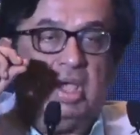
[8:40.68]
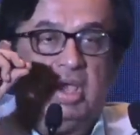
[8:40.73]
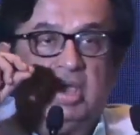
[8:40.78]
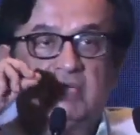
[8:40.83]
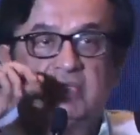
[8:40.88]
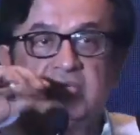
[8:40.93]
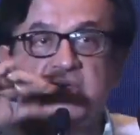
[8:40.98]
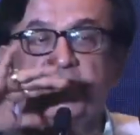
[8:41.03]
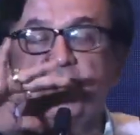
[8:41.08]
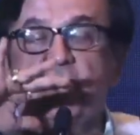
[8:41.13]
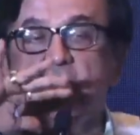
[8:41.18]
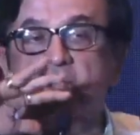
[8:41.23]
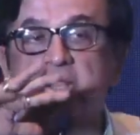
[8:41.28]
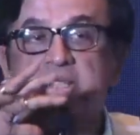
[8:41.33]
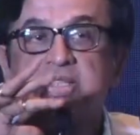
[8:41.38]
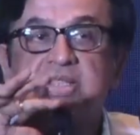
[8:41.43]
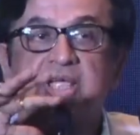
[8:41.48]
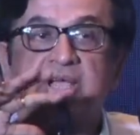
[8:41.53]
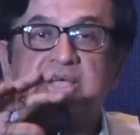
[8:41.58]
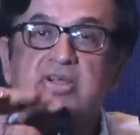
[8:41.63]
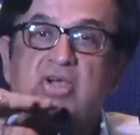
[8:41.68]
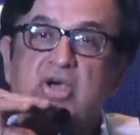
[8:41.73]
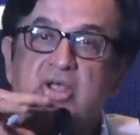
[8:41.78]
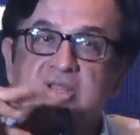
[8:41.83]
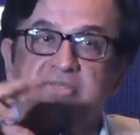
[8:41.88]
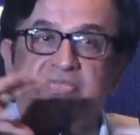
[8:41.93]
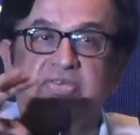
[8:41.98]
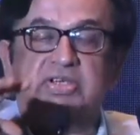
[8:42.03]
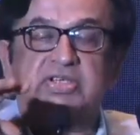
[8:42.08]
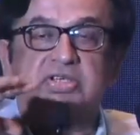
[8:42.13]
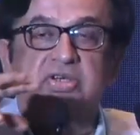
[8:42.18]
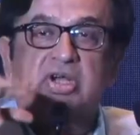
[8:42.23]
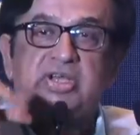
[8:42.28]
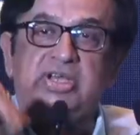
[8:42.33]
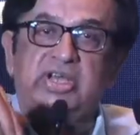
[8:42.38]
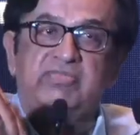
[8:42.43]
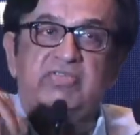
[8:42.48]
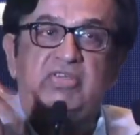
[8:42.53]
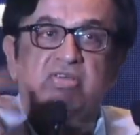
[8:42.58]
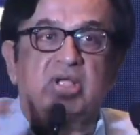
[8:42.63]
we are following that, or if it's not
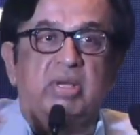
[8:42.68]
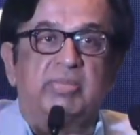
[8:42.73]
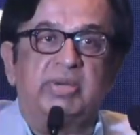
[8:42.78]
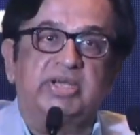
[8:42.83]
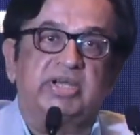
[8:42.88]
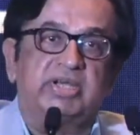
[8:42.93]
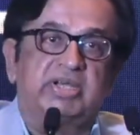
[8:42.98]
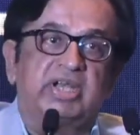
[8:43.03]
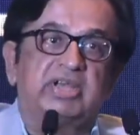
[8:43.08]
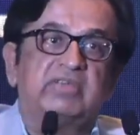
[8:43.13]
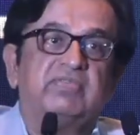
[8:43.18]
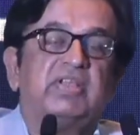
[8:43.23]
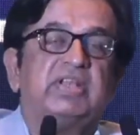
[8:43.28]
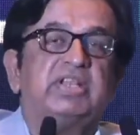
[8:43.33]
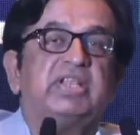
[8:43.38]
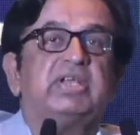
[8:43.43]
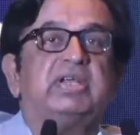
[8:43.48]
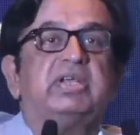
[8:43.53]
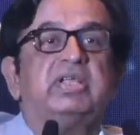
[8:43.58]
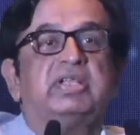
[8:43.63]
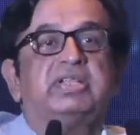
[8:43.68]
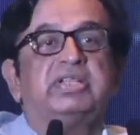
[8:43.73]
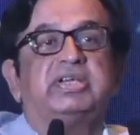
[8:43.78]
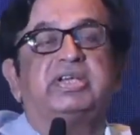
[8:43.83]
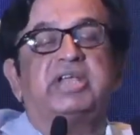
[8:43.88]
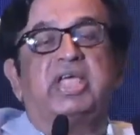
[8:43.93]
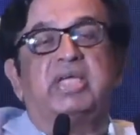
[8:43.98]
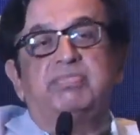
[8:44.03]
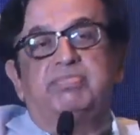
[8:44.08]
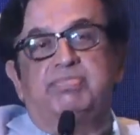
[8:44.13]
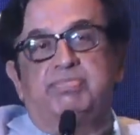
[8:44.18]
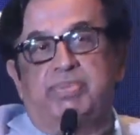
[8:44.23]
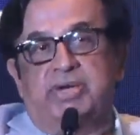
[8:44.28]
that, we have committed that within the time